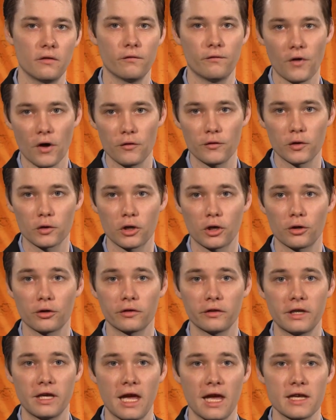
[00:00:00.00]
Volvo
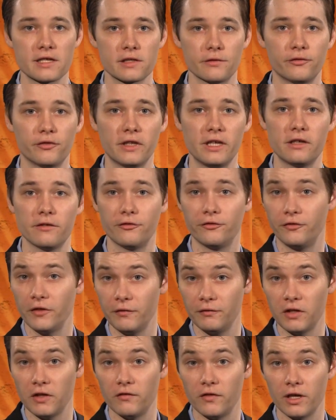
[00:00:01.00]
currently has a fleet of
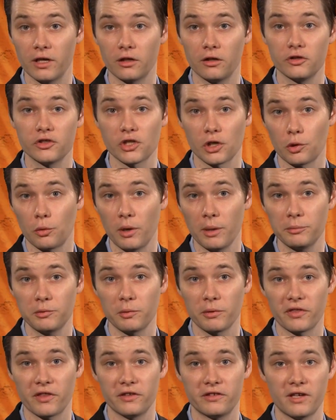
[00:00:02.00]
50 vehicles equipped
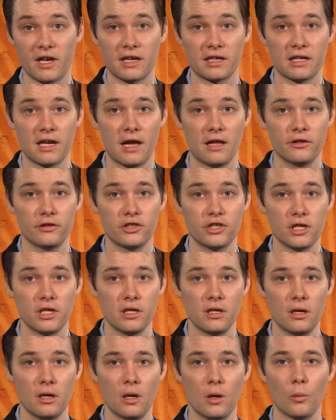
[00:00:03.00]
with the technology,